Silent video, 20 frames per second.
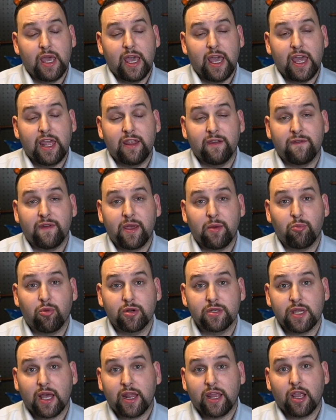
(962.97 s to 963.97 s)
And if a
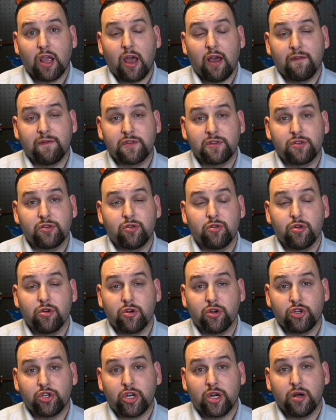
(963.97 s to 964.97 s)
presiding officer or
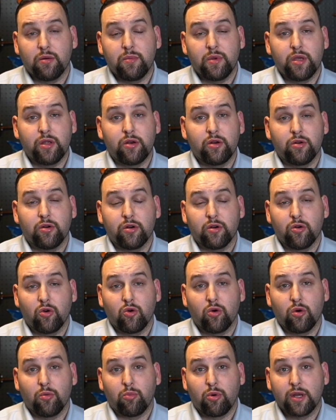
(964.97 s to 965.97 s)
a chairman
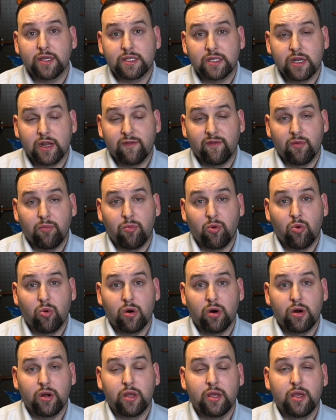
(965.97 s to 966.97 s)
or president of a
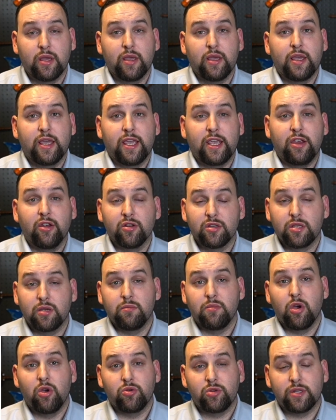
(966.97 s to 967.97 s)
board hears a
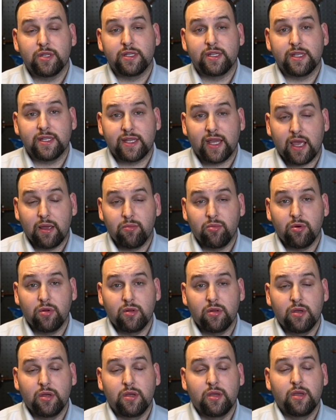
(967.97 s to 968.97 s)
motion to
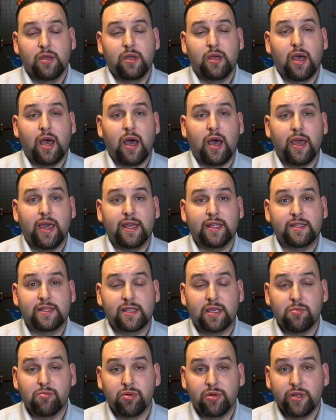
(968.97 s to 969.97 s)
table, it's
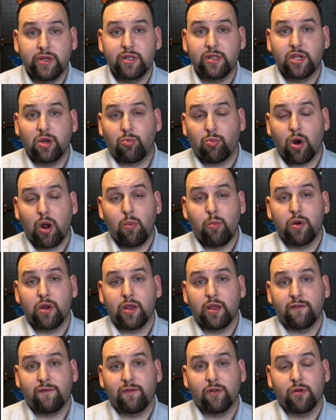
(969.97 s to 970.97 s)
completely
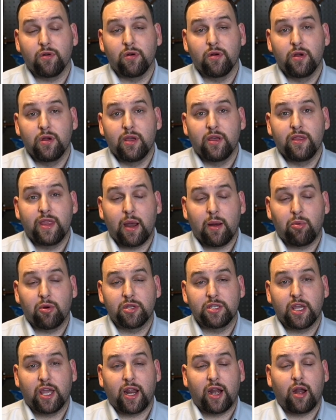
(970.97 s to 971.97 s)
appropriate for that
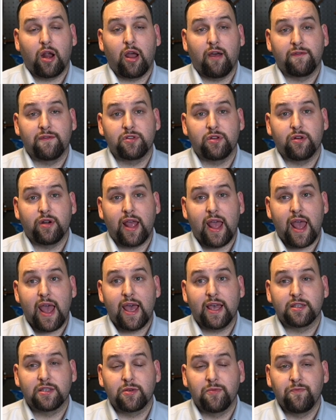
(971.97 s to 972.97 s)
presiding officer to
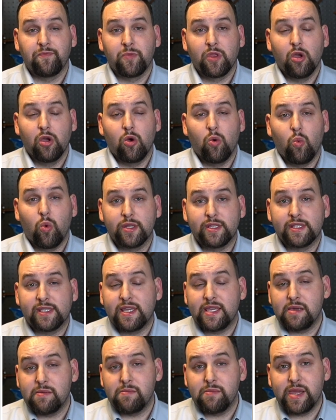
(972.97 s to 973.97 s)
ask, what's
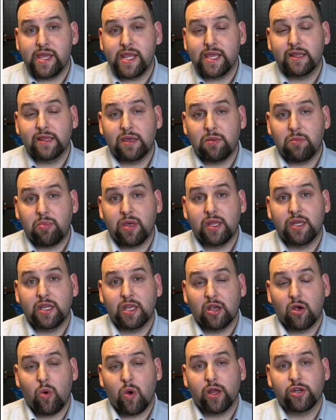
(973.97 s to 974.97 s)
the immediately
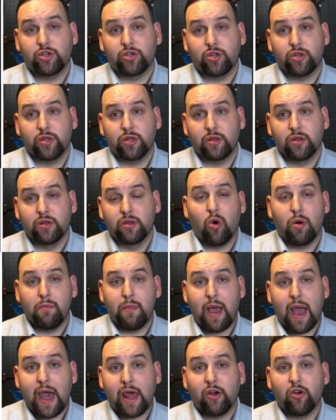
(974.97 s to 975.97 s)
pending question or
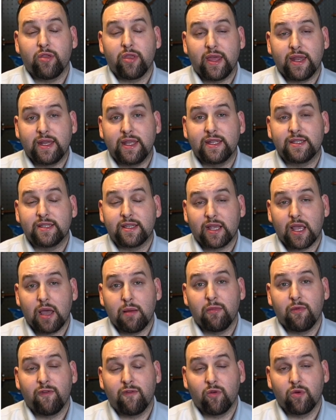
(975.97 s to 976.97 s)
matter that needs to come
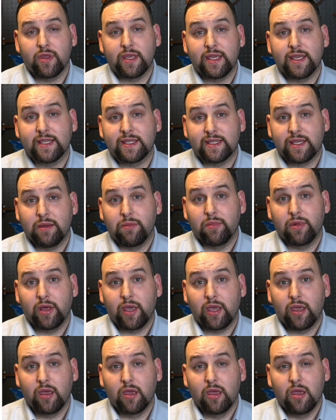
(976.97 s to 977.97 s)
before the
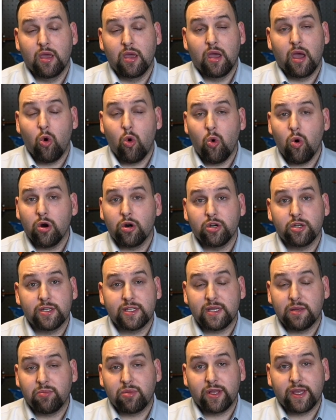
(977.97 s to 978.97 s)
assembly? Or
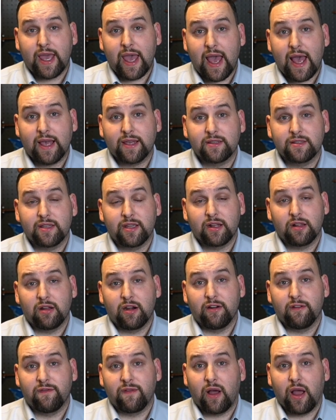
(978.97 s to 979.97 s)
simply ask to
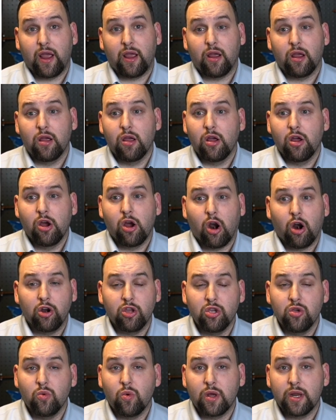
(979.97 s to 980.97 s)
clarify, are
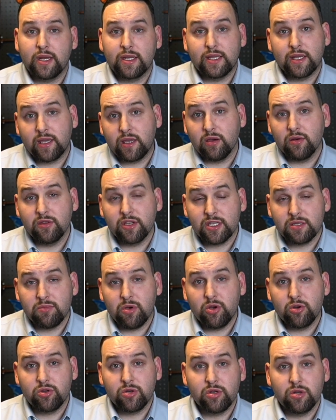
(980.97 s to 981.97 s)
you wanting to kill this
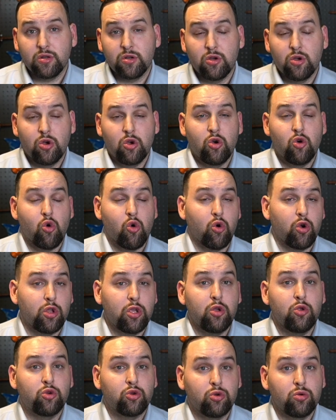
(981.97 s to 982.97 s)
motion, or are
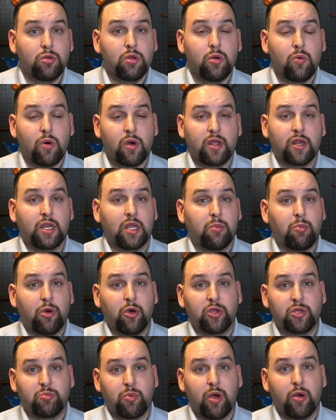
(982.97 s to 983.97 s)
you truly wanting to
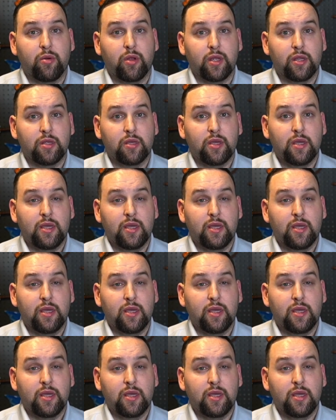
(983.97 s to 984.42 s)
postpone it?